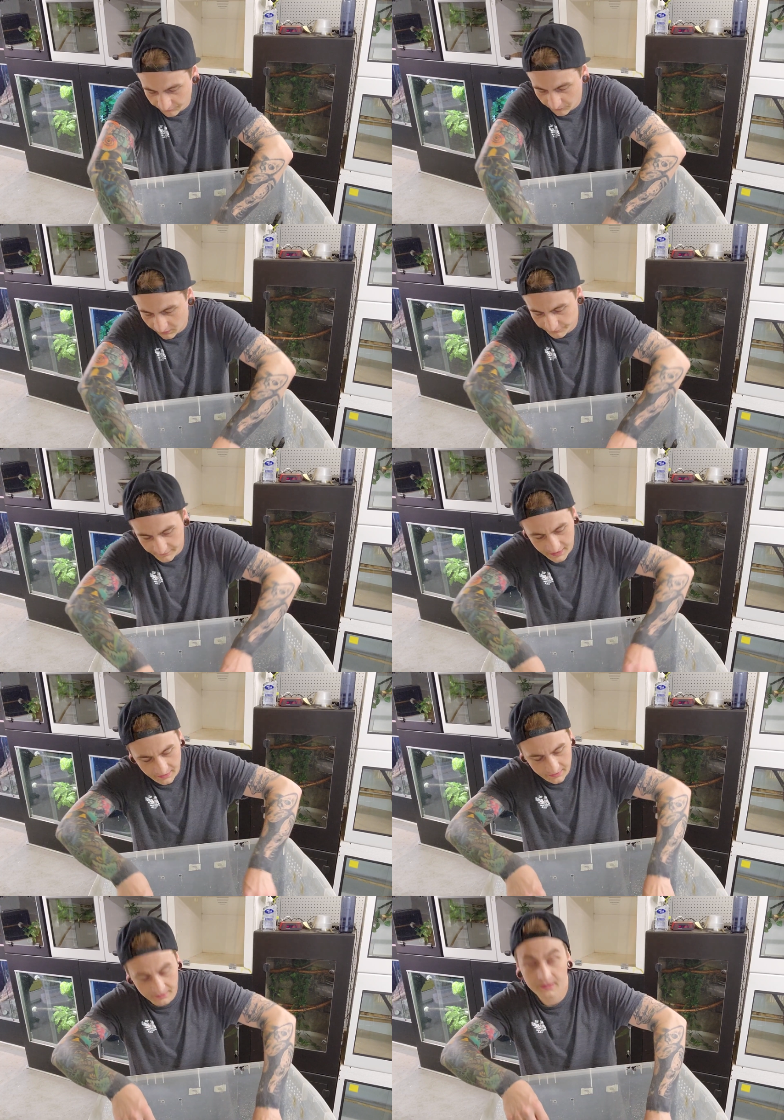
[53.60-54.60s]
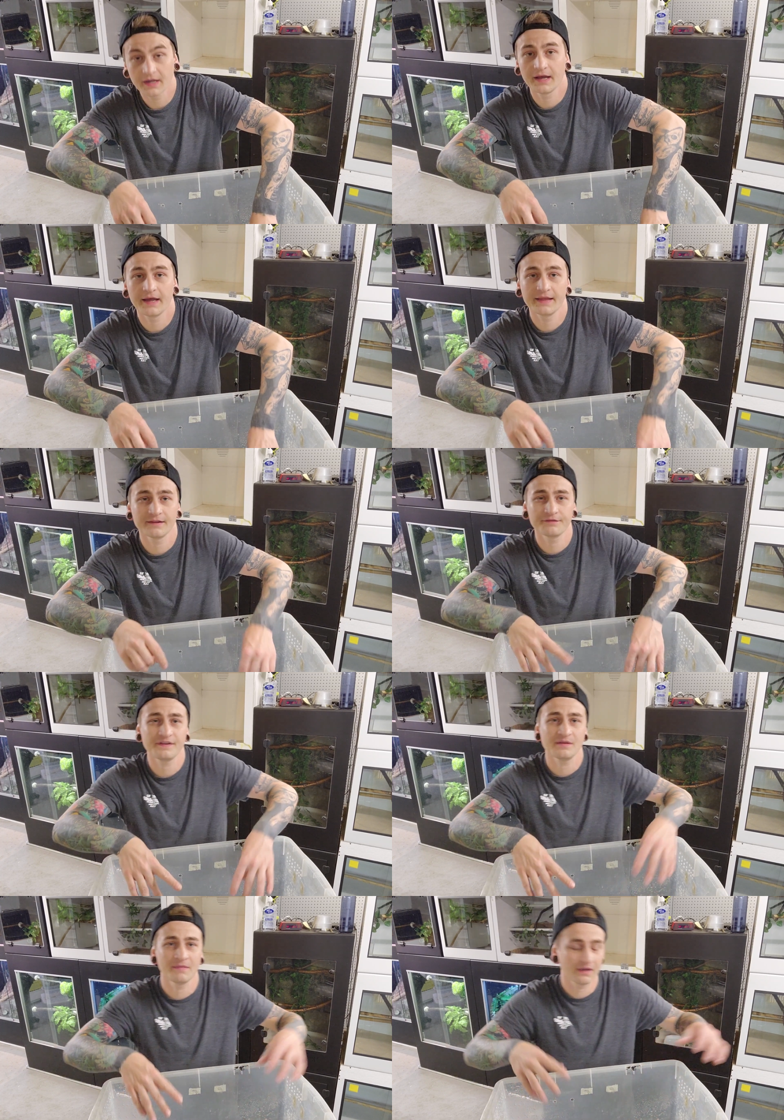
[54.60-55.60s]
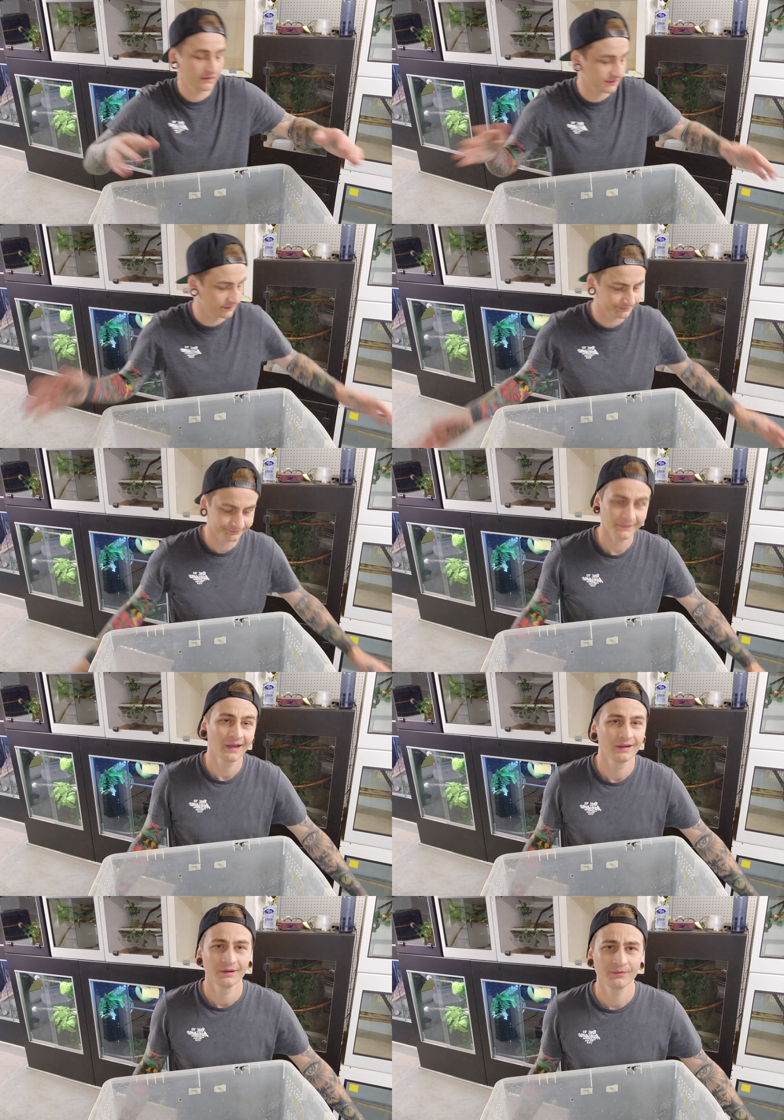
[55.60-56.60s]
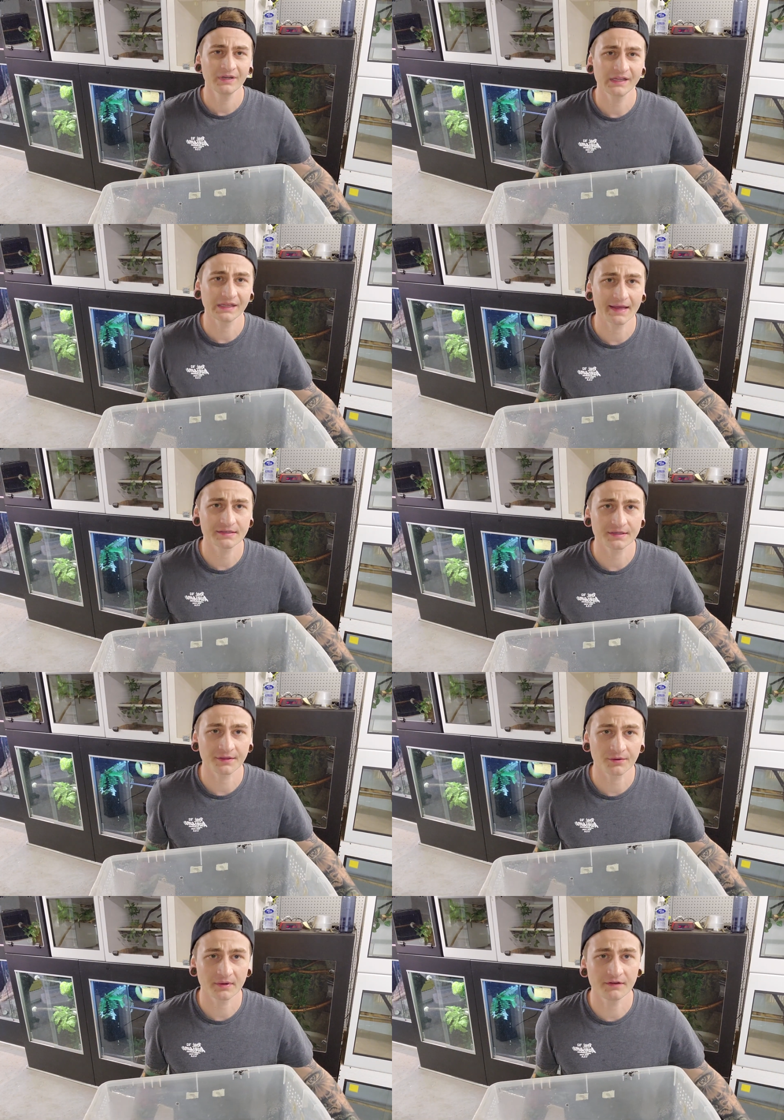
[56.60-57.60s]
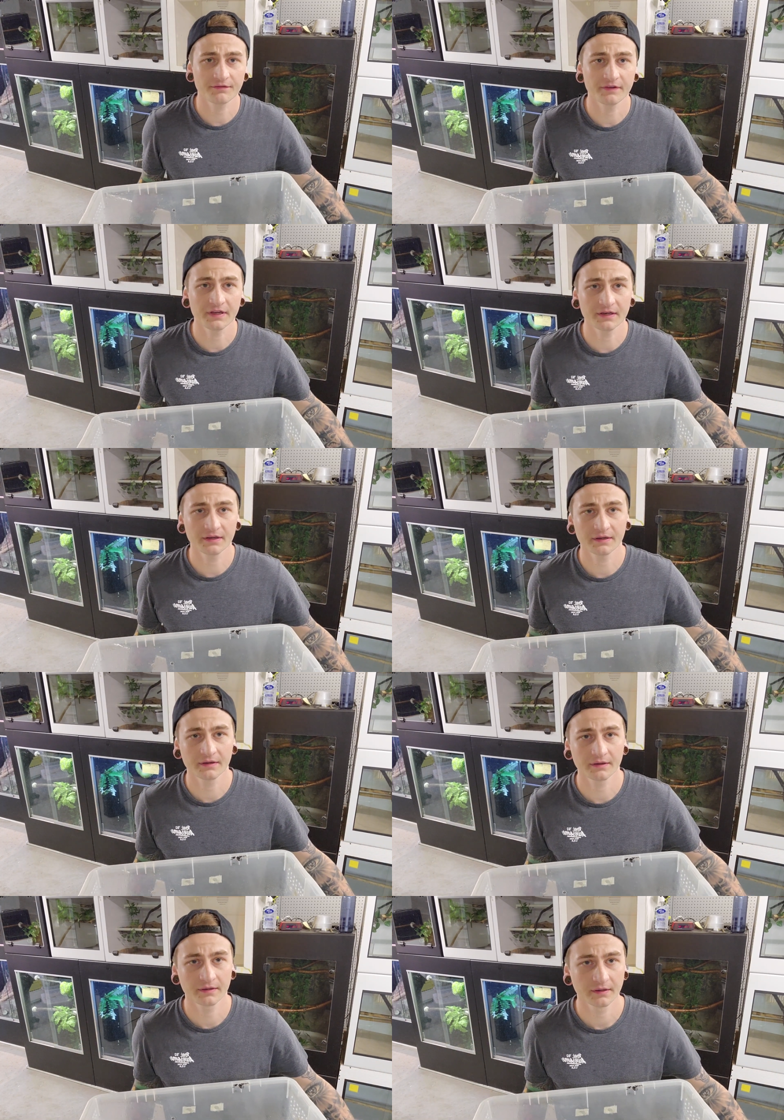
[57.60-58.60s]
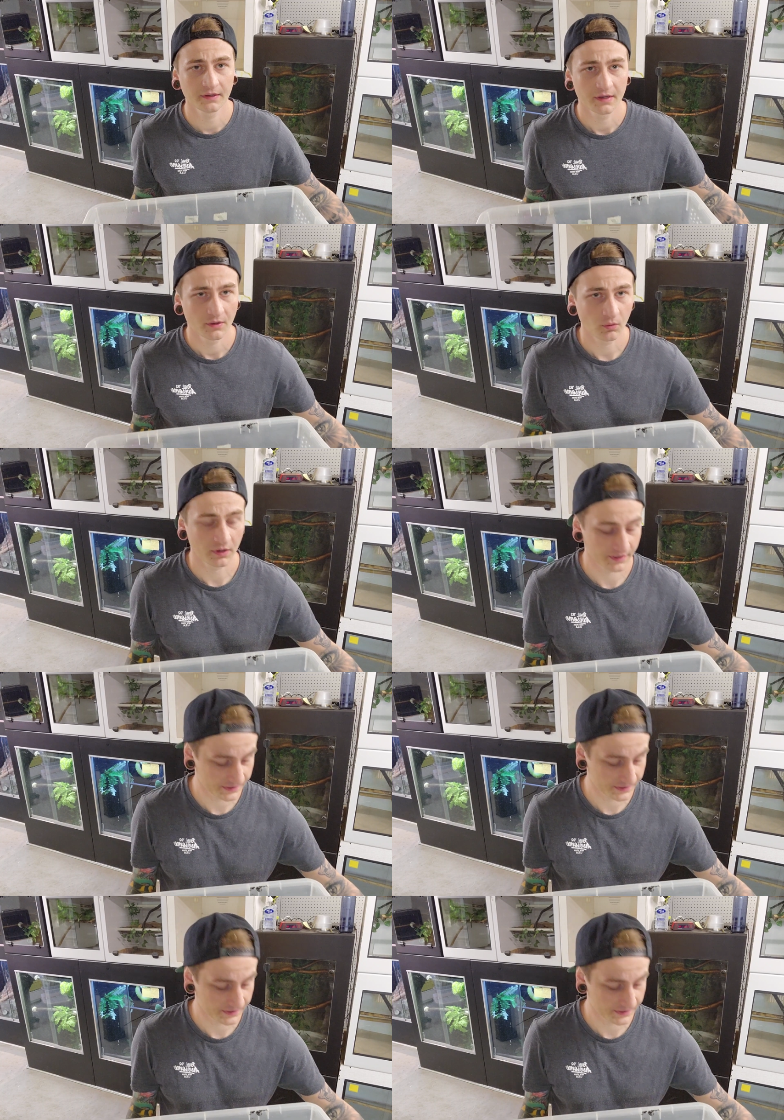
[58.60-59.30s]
4 feet, and the females really less than 3 feet. Whereas